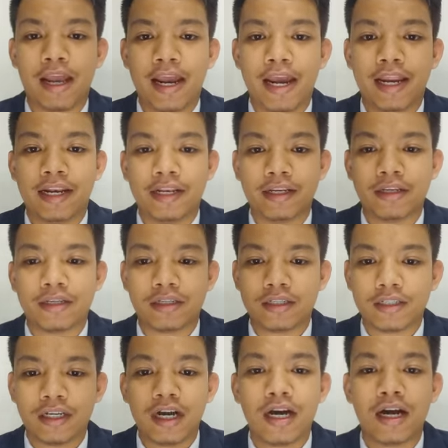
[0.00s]
and
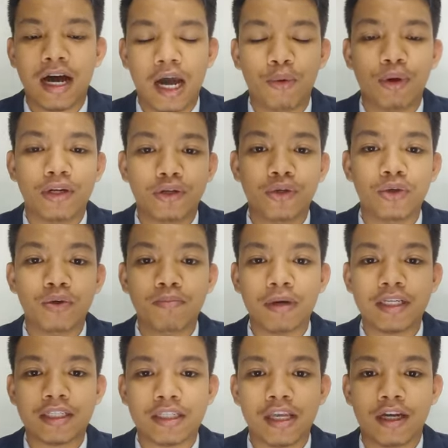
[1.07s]
I will do
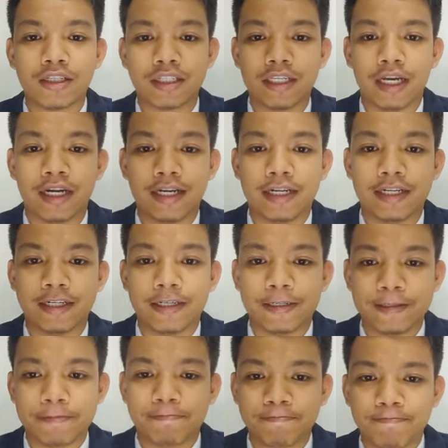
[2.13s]
my task
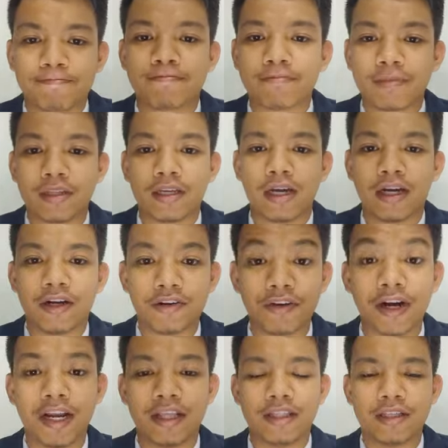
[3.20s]

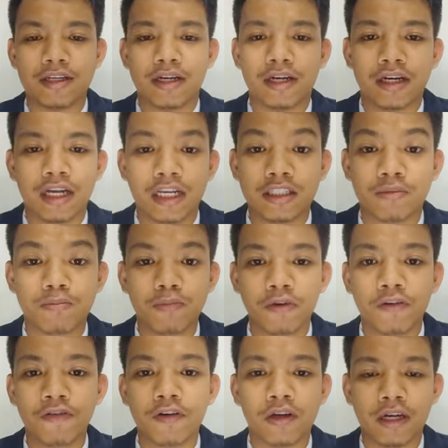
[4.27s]
great and
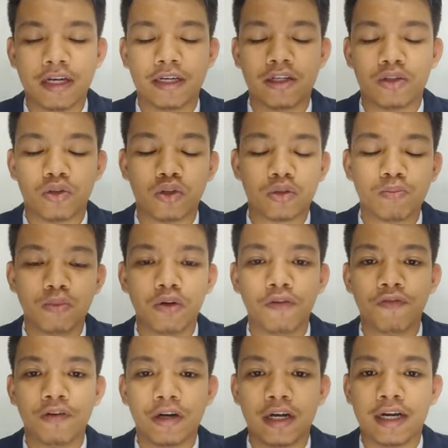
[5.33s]

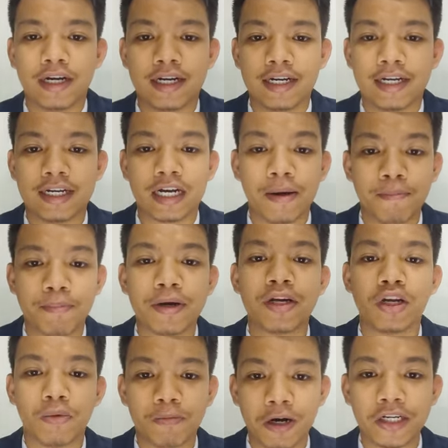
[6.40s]
smooth
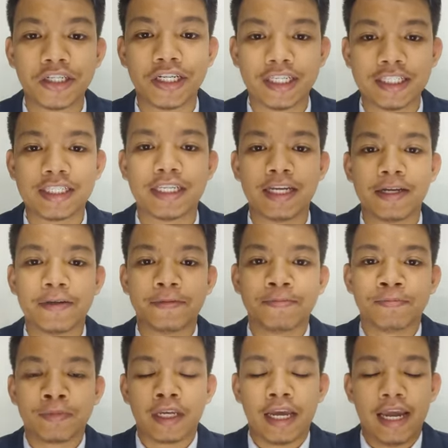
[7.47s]
company operations.
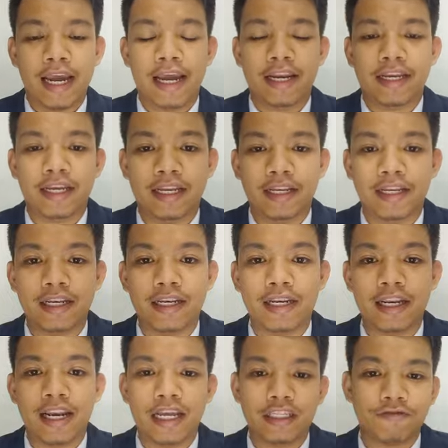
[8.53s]
And in
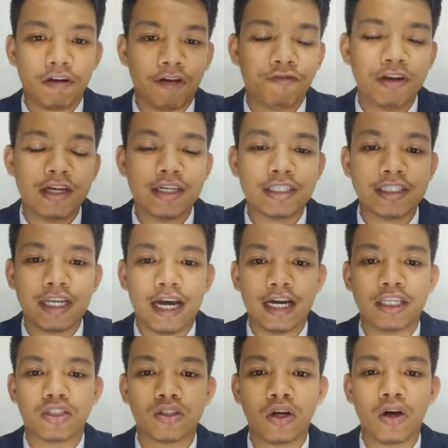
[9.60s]
the next 5 years,
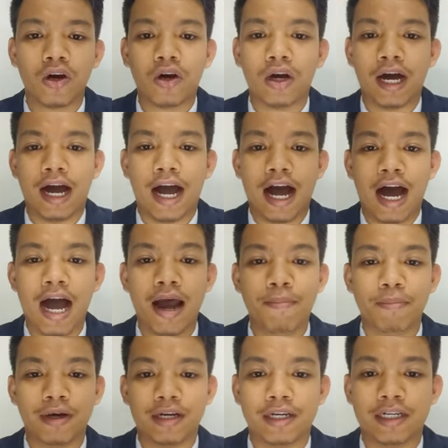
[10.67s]
I saw
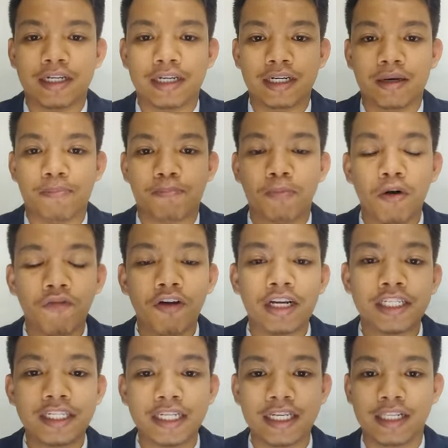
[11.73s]
I'm a
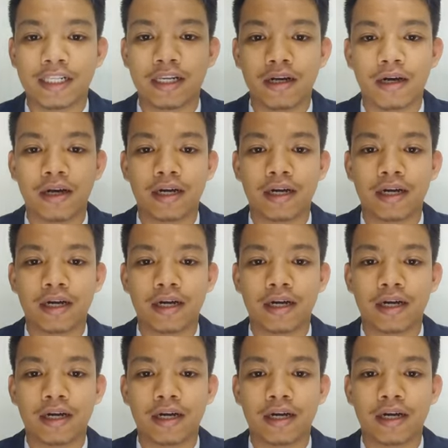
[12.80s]
professional